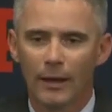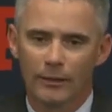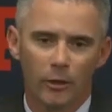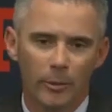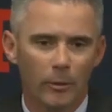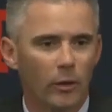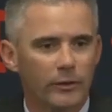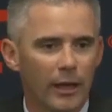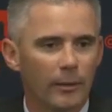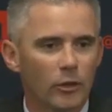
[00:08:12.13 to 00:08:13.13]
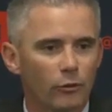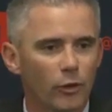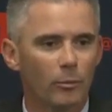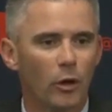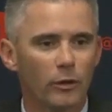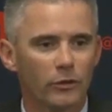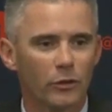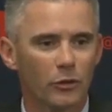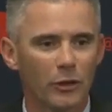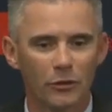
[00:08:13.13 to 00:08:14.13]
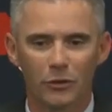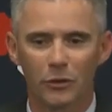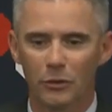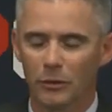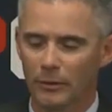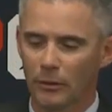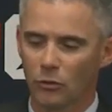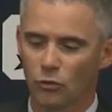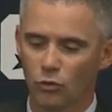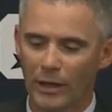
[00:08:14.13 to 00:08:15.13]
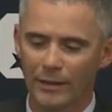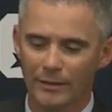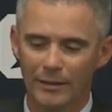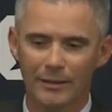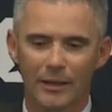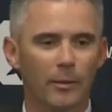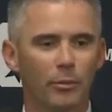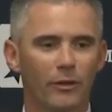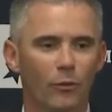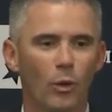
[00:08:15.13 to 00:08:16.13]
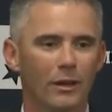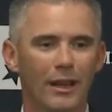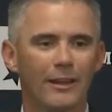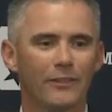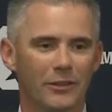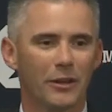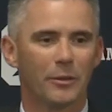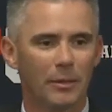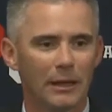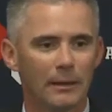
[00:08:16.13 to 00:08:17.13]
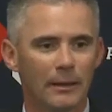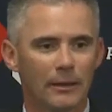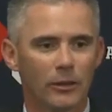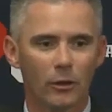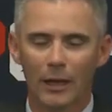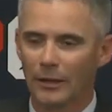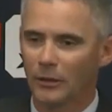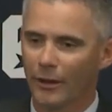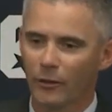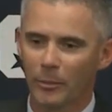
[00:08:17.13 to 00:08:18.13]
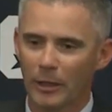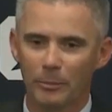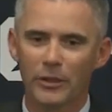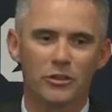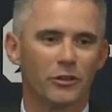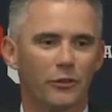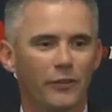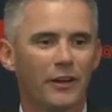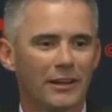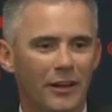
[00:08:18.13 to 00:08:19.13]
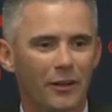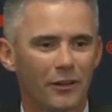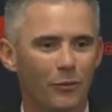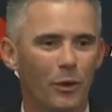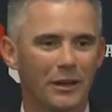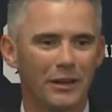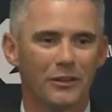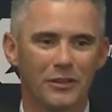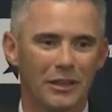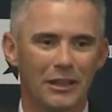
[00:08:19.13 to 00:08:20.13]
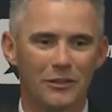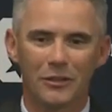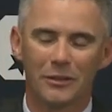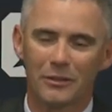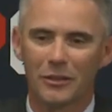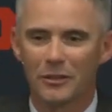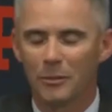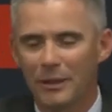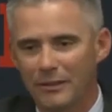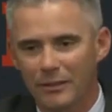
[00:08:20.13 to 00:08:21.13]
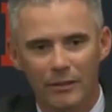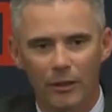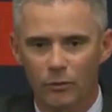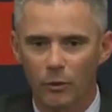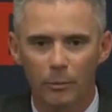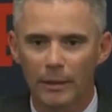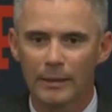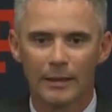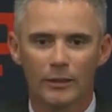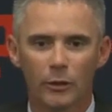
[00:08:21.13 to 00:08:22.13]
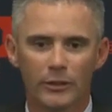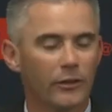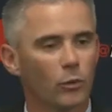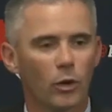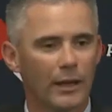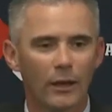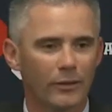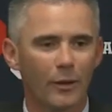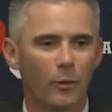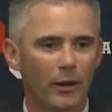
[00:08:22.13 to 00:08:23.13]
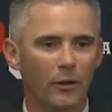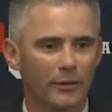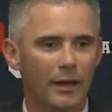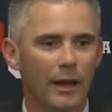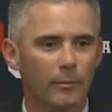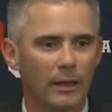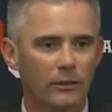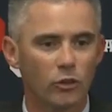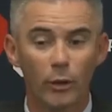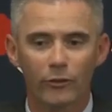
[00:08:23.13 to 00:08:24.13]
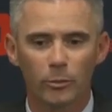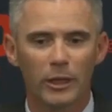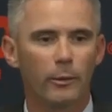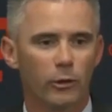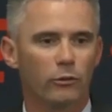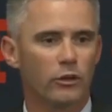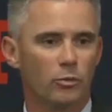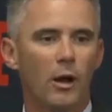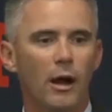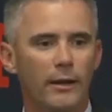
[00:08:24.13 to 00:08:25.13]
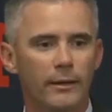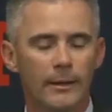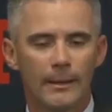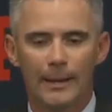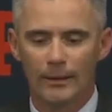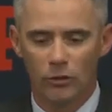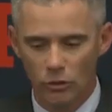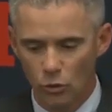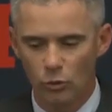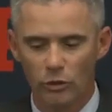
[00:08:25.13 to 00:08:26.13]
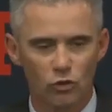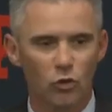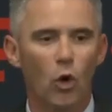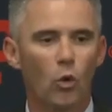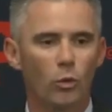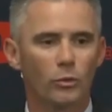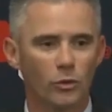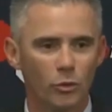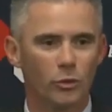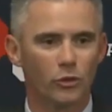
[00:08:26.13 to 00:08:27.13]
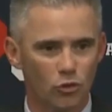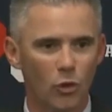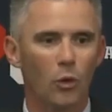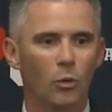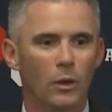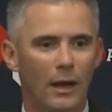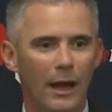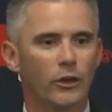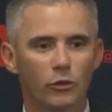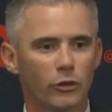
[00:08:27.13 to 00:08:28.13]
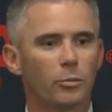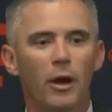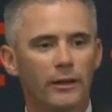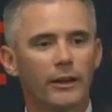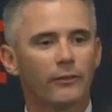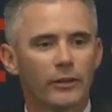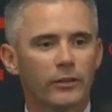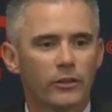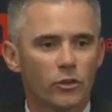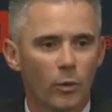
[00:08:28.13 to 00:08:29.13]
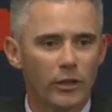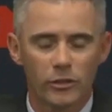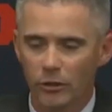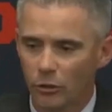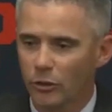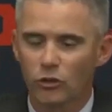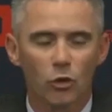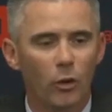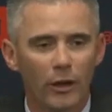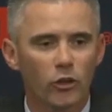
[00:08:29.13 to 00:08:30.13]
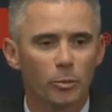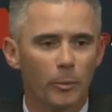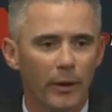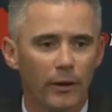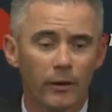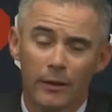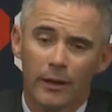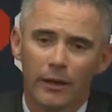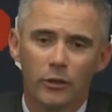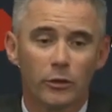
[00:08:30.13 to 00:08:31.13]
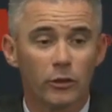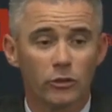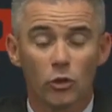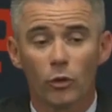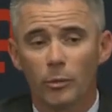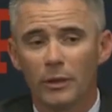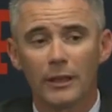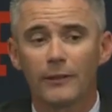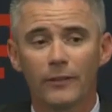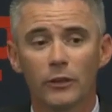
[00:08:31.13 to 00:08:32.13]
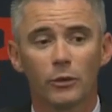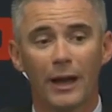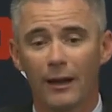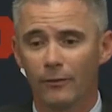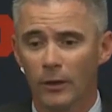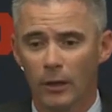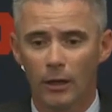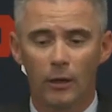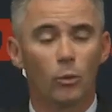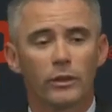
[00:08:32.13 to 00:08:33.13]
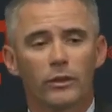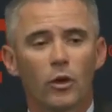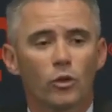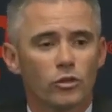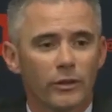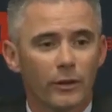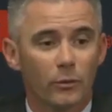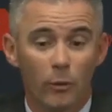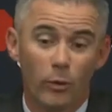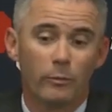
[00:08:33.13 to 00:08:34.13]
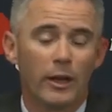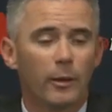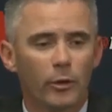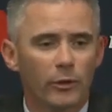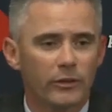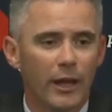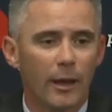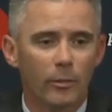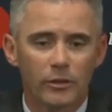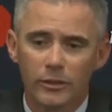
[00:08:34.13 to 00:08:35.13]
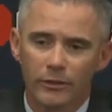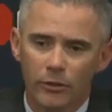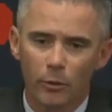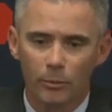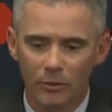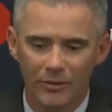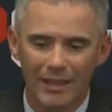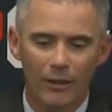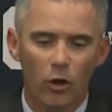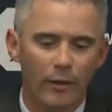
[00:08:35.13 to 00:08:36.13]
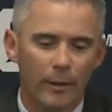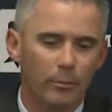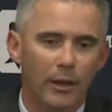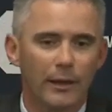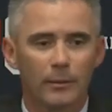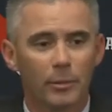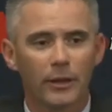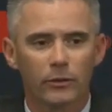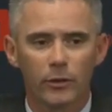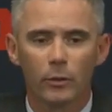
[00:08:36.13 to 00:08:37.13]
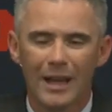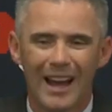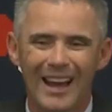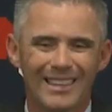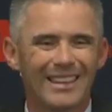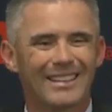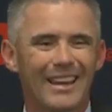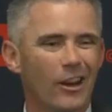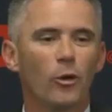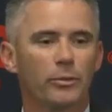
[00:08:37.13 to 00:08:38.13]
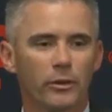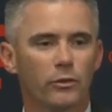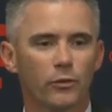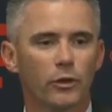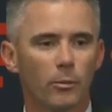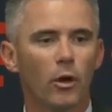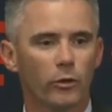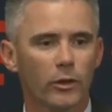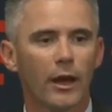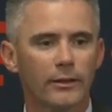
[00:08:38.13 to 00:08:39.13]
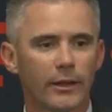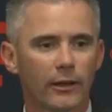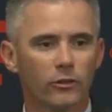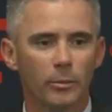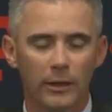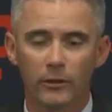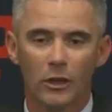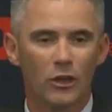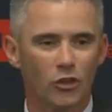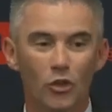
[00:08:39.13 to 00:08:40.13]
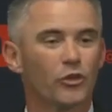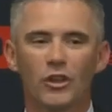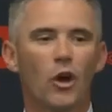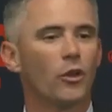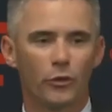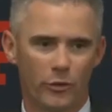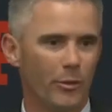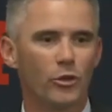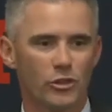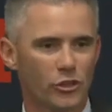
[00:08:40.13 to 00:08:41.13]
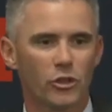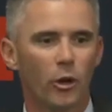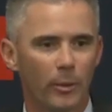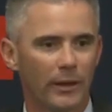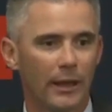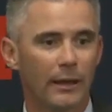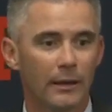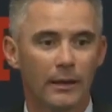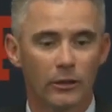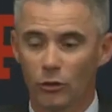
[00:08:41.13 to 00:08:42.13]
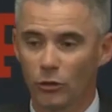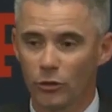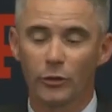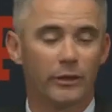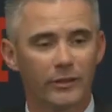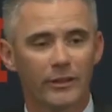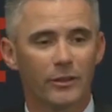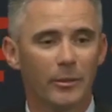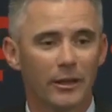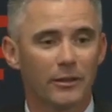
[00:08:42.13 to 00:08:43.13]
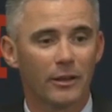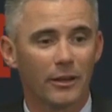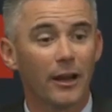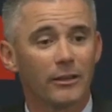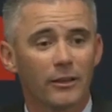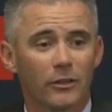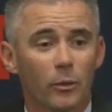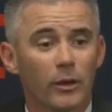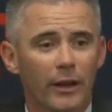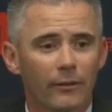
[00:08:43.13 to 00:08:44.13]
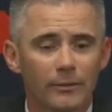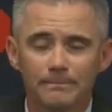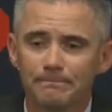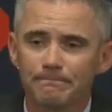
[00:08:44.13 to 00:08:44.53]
I tell people all the time, you know, football is, a, is a, the greatest example of what life is going to be. You know, like everybody pictures a fairy tale of what it is to get to, to, to be successful, but you know it doesn't work out that way all the time, and you have to be able to respond. And you control you control how you respond to every situation. You control how you prepare, and you control the belief and you have uh, with the culture that, that we've been able to establish. And so seeing all that play play through, I think that helps us for tomorrow's contest because you'll see all those emotions show up again through through this 60 minute uh, contest that we're going to have.